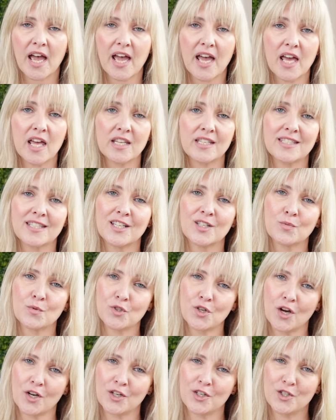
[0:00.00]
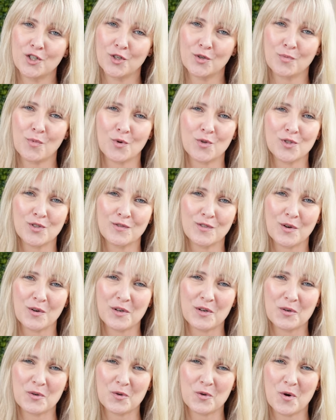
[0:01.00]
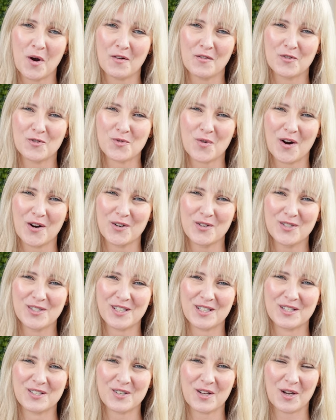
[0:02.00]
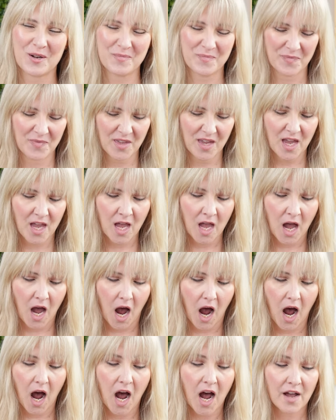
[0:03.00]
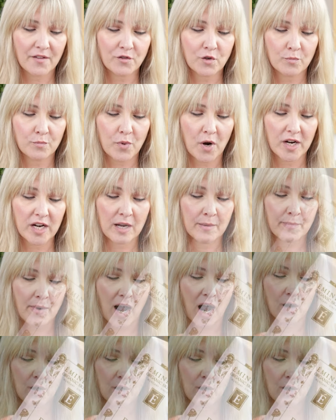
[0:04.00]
and since we're talking to most of you out here who have a drier skin type, I've brought up